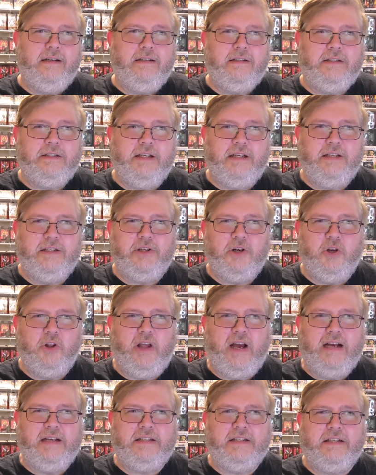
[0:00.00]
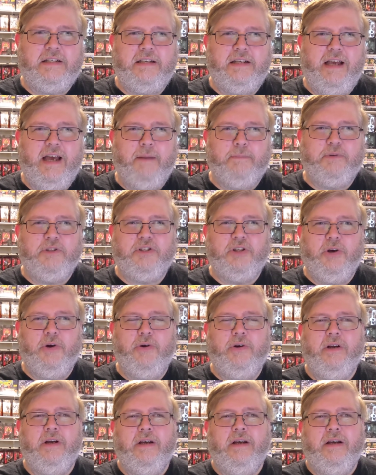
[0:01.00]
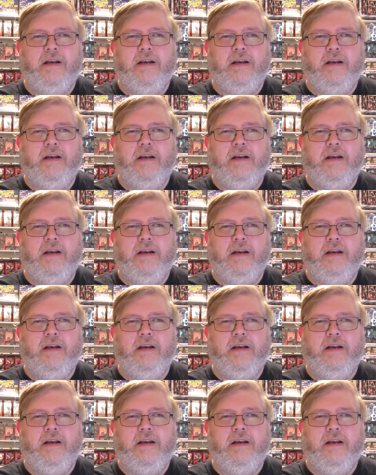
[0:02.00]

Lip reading: since our last episode,